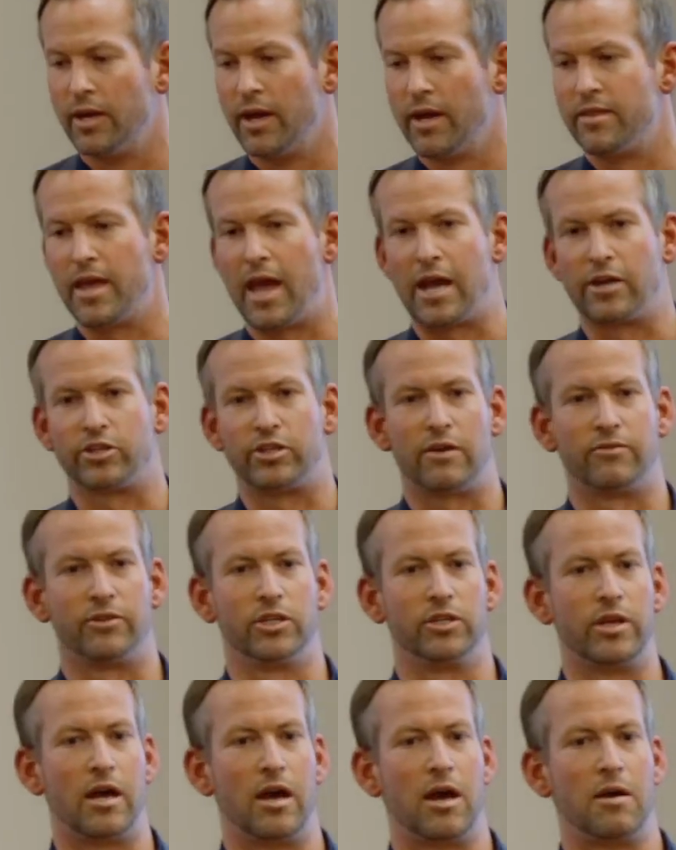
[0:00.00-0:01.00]
They actually have
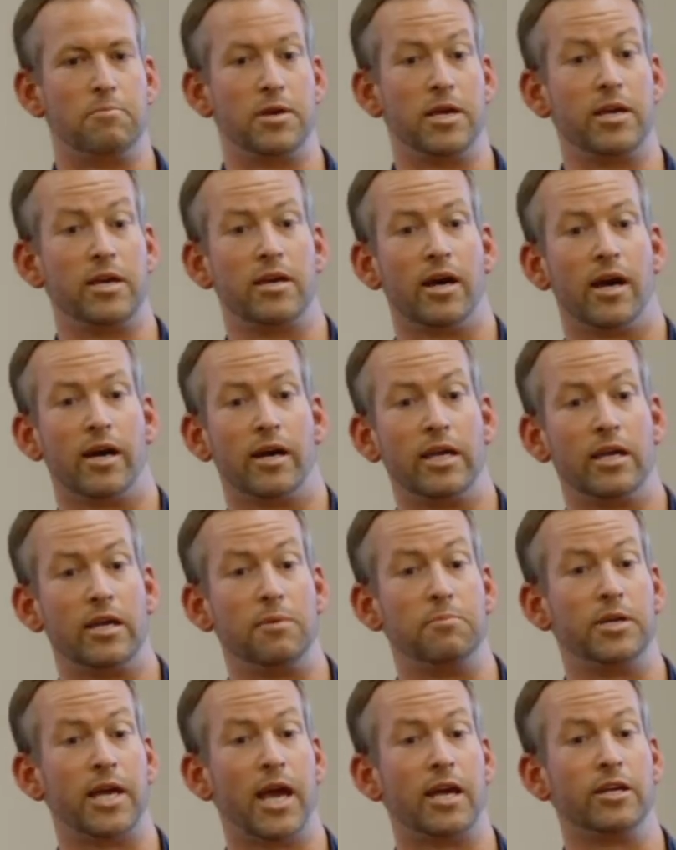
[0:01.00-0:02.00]
to be
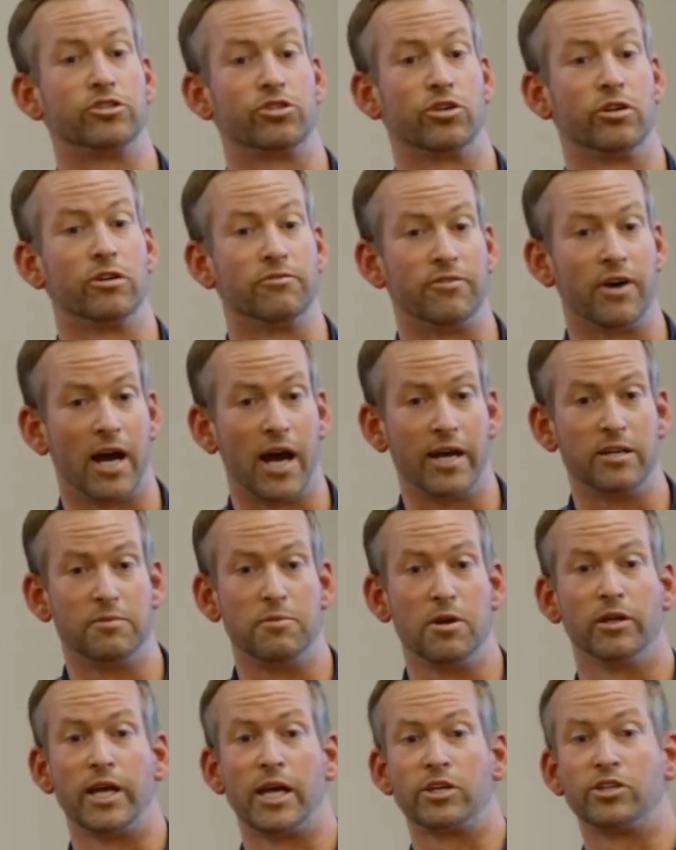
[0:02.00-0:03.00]
EPA certified to be
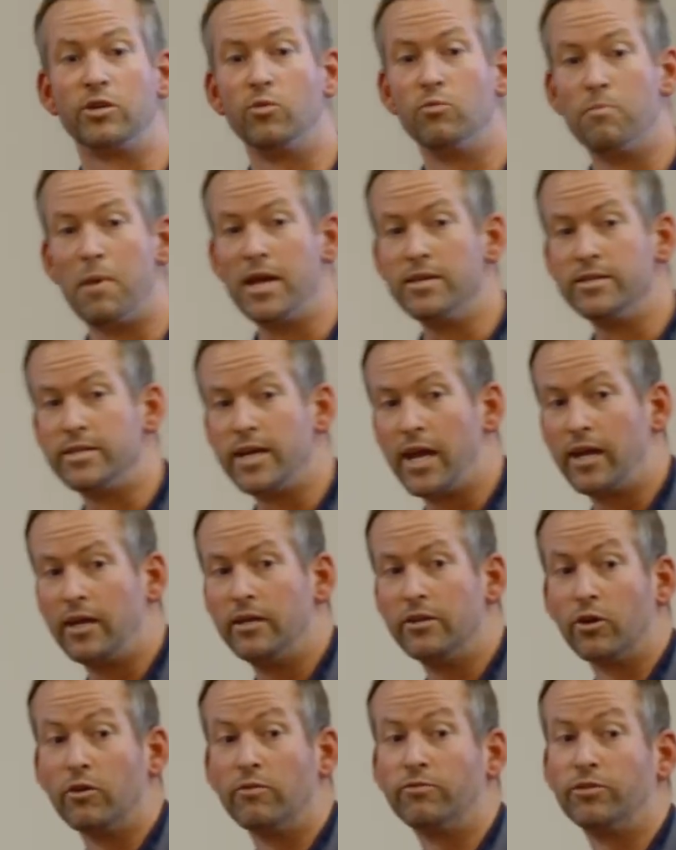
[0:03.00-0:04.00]
able to actually maintain
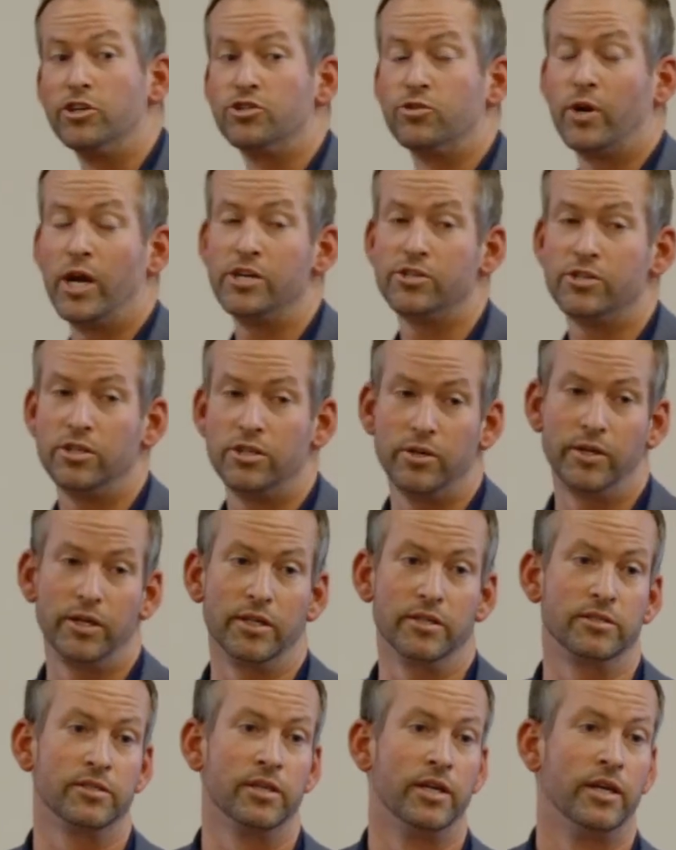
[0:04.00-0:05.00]
their refrigeration
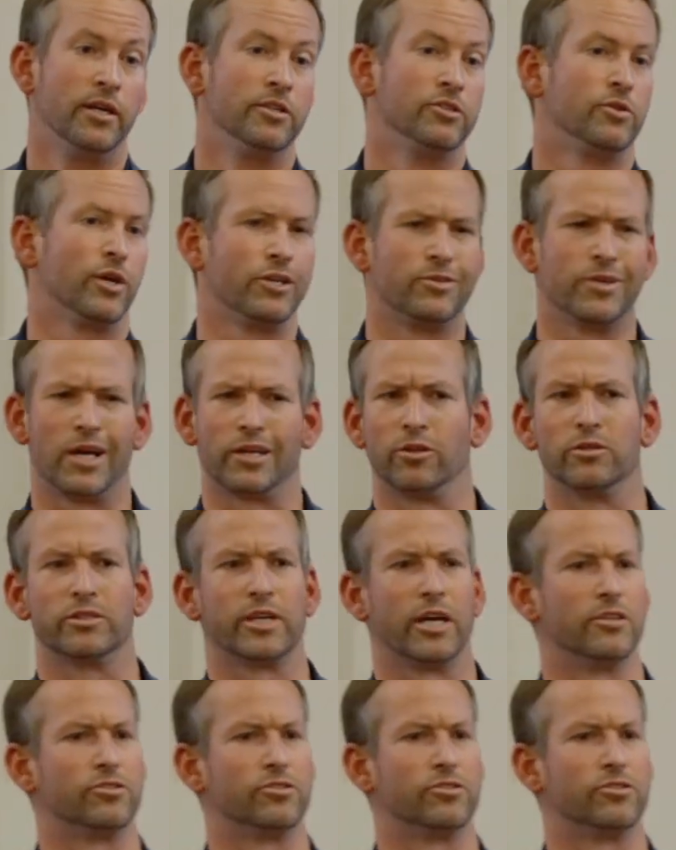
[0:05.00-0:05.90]
units. So I can track those kind of